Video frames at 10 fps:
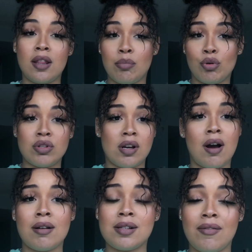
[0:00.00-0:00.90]
the pros and
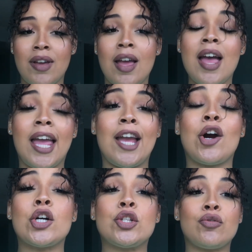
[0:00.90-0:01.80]
cons of it,
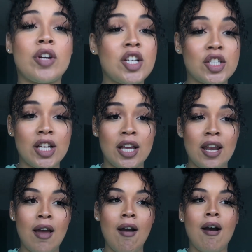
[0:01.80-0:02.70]

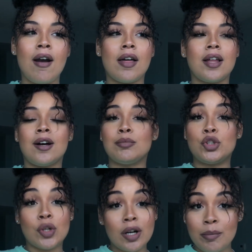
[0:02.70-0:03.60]
incarceration,
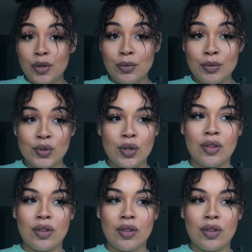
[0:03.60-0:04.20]
drug abuse,